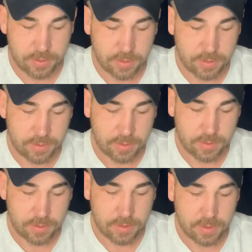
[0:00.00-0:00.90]

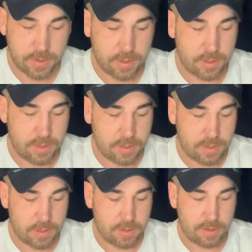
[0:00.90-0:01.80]

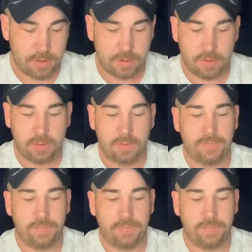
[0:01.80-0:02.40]
No one is speaking in this clip.